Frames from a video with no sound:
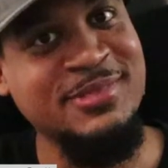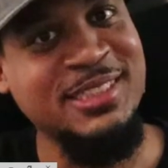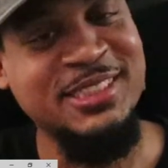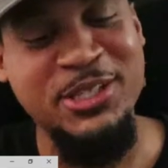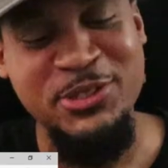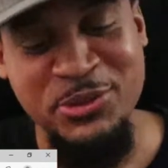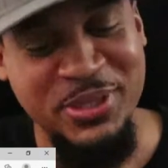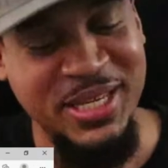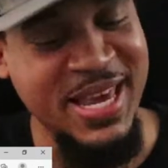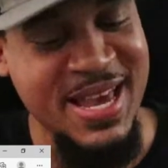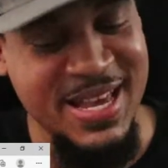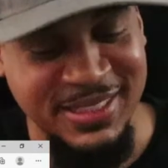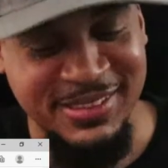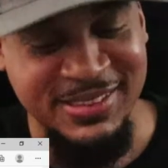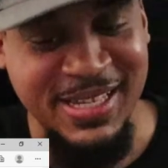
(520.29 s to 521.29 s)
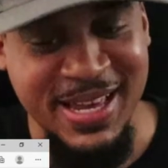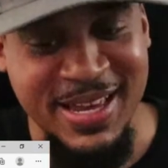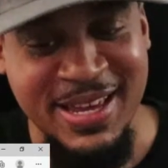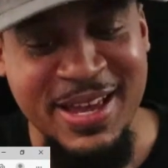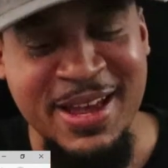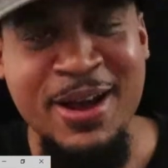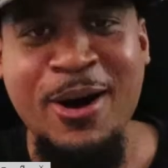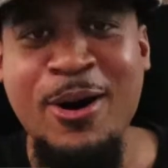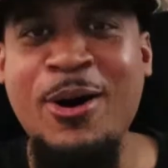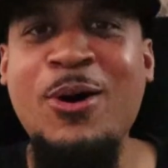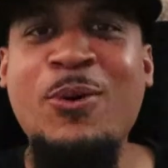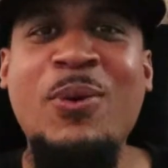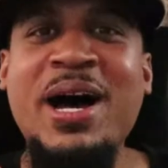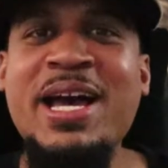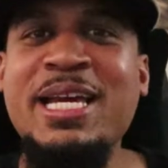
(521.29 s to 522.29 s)
So you can't say,
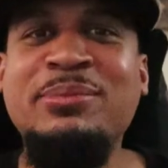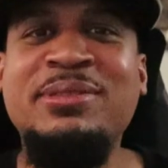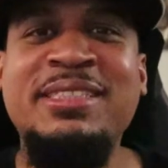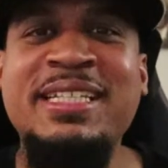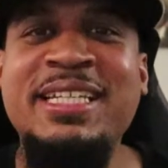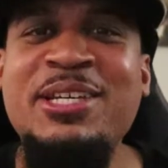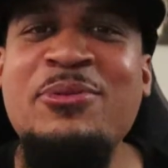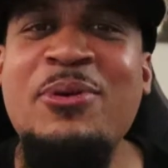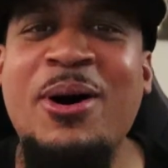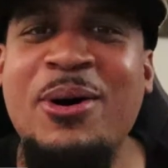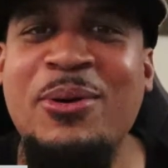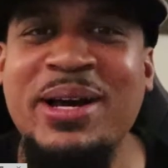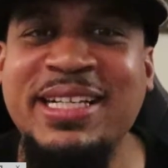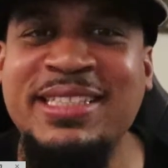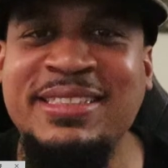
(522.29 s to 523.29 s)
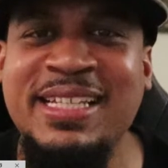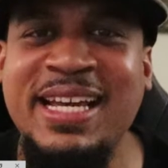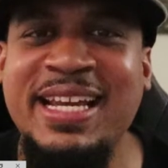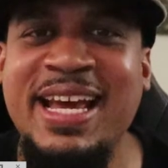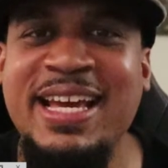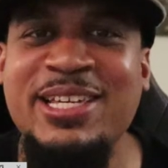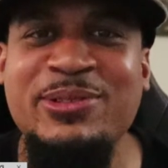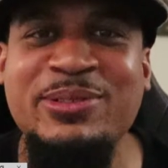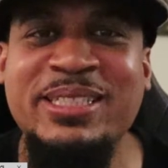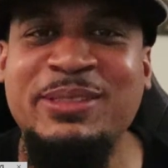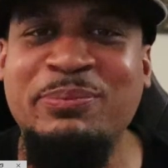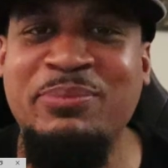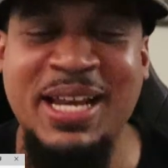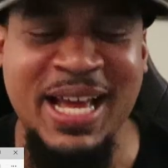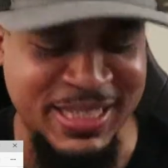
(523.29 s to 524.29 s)
oh, YMC, you always say that. You
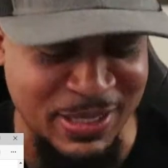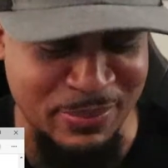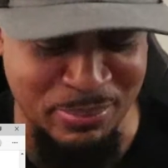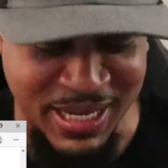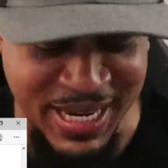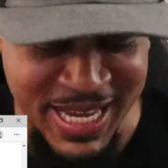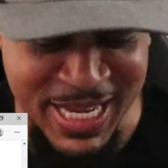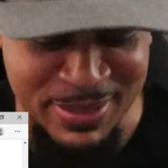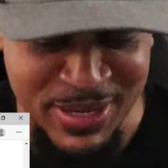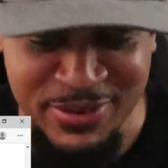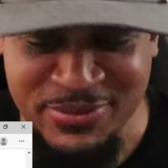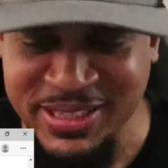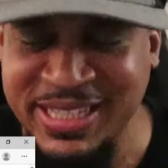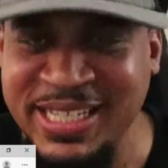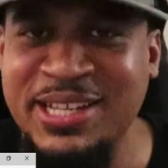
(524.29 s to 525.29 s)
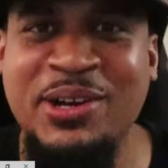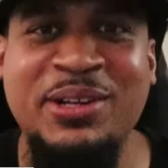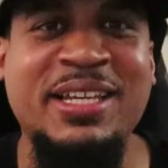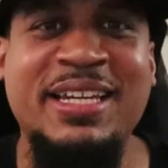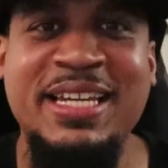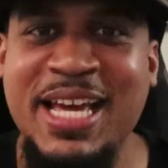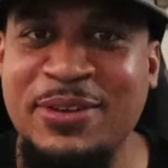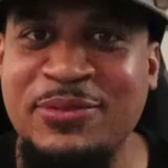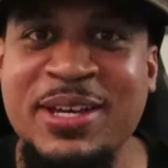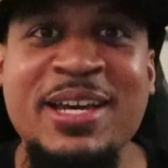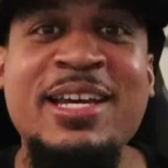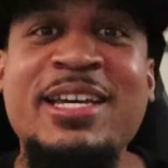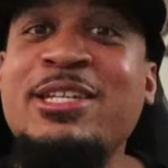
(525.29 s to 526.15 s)
just like to blame everything on the left.